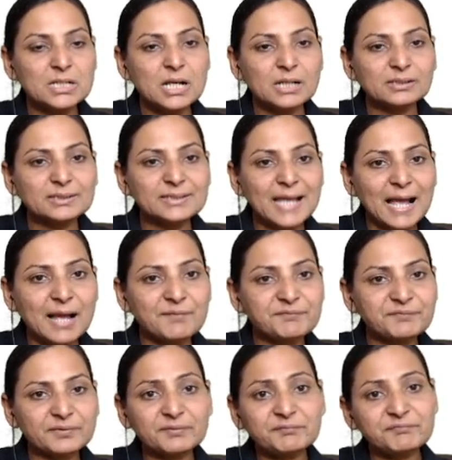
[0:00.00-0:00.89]
The
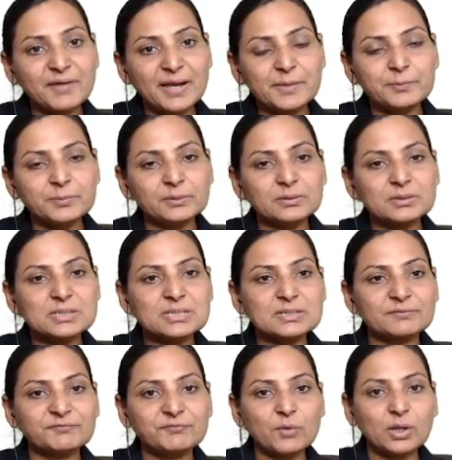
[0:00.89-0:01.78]
afferent fibers
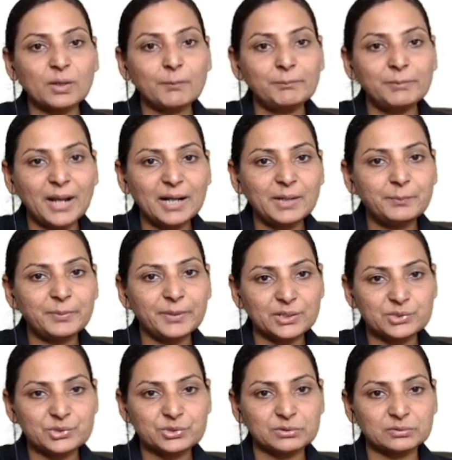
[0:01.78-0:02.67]
for blood
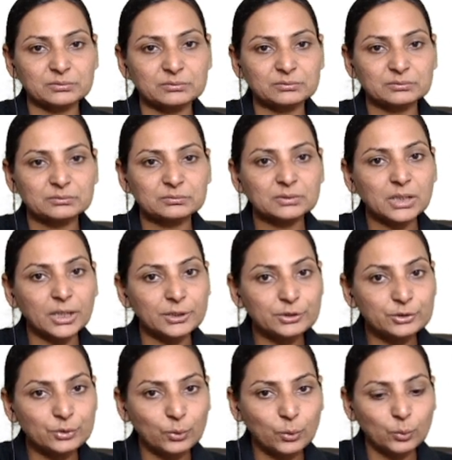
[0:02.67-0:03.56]
pressure
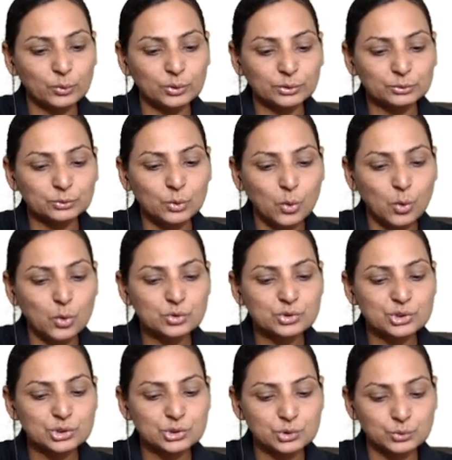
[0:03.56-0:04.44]
control
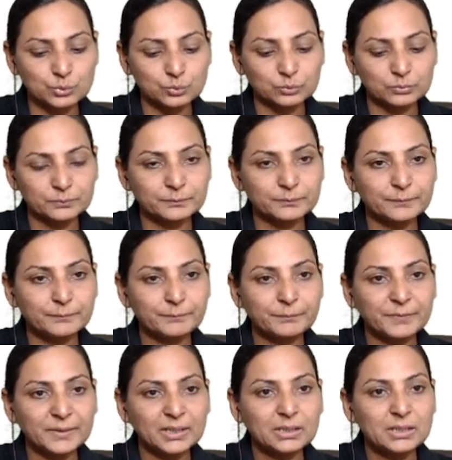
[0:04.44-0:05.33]
goes to
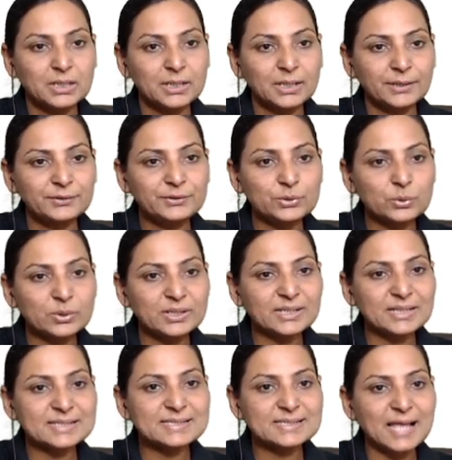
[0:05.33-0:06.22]

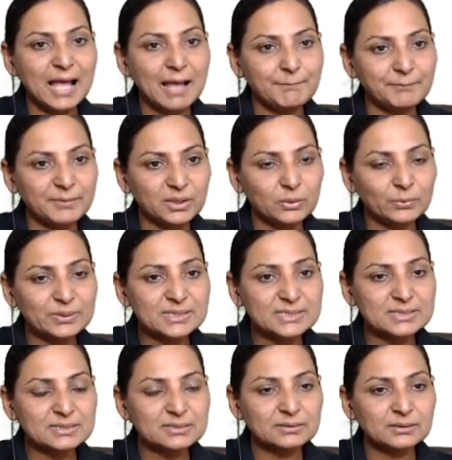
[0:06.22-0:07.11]
nucleus
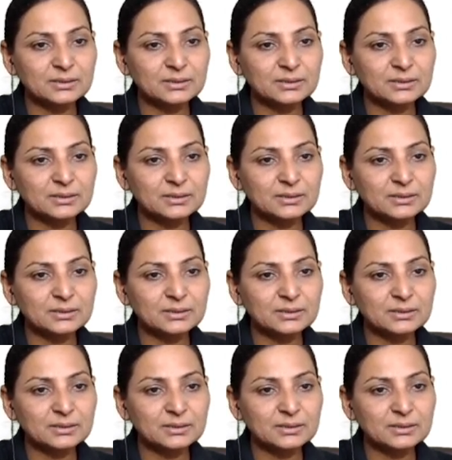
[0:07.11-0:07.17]
ambiguus,